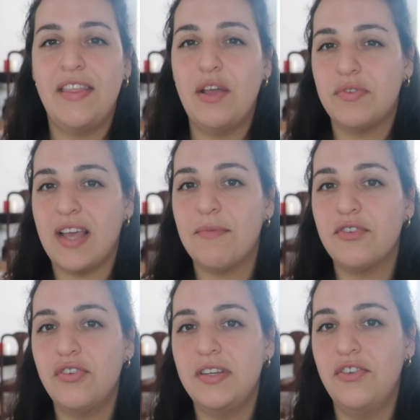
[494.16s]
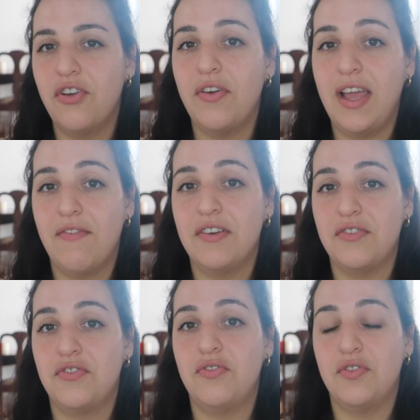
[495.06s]
And there was absolutely no
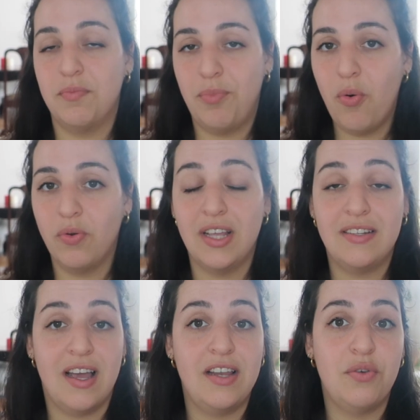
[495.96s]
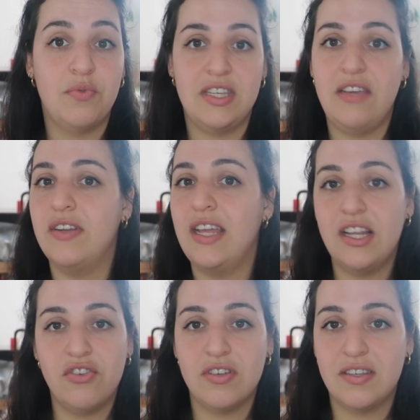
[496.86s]
evidence to support that Tanya was even
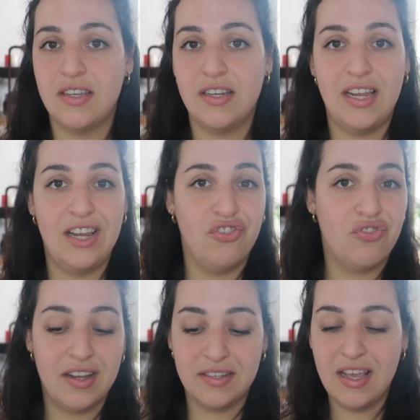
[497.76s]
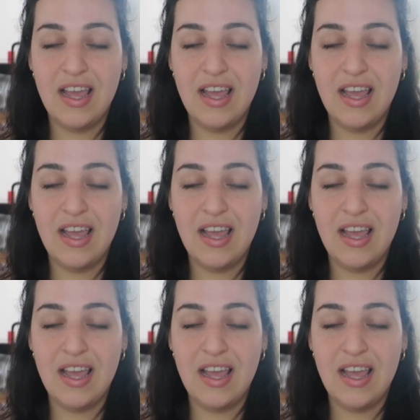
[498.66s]
interested in drugs,